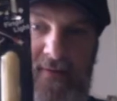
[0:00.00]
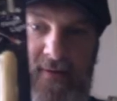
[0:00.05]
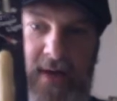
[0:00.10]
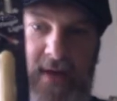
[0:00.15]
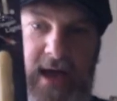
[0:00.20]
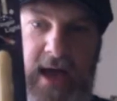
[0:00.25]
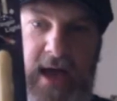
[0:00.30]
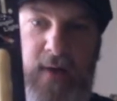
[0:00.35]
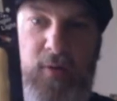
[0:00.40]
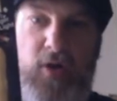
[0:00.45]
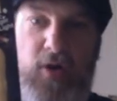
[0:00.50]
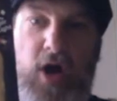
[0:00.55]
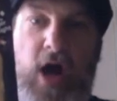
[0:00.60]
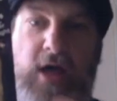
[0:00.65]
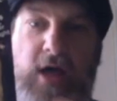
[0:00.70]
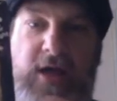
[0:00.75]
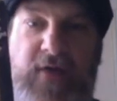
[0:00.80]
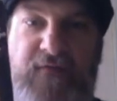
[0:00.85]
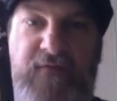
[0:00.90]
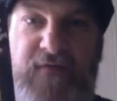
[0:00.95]
we'll
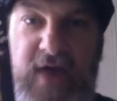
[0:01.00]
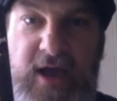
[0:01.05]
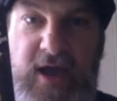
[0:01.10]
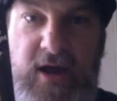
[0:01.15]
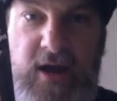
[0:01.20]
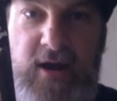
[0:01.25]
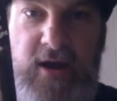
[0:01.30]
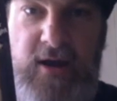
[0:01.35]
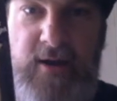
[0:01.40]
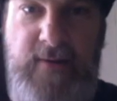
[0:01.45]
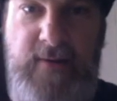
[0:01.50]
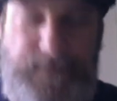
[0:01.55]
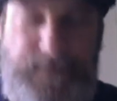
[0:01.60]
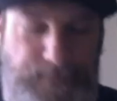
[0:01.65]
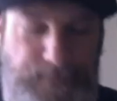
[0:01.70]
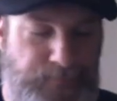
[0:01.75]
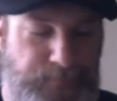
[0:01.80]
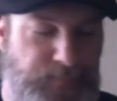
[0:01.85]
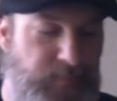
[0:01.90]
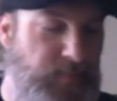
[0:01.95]
call it a finger,
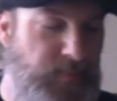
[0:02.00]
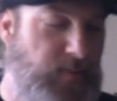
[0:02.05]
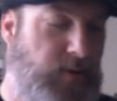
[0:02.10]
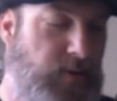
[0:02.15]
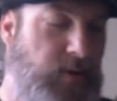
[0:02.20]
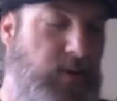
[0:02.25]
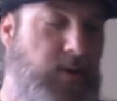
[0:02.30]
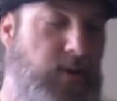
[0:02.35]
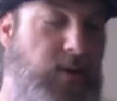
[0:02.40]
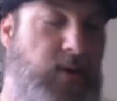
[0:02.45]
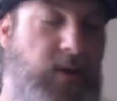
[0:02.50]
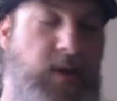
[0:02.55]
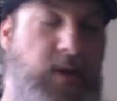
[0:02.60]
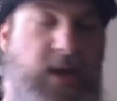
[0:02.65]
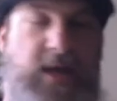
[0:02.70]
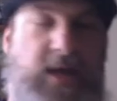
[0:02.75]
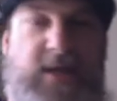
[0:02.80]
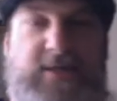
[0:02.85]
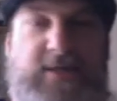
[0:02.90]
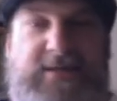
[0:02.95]

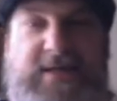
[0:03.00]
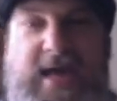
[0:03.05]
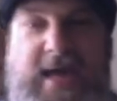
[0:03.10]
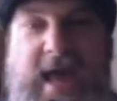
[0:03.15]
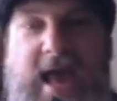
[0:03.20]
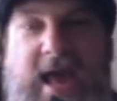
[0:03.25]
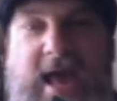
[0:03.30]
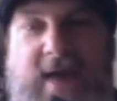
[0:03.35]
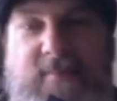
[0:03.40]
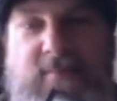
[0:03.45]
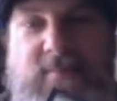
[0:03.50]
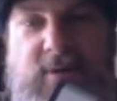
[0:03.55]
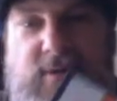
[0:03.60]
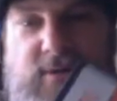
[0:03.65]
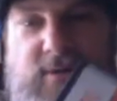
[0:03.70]
and his game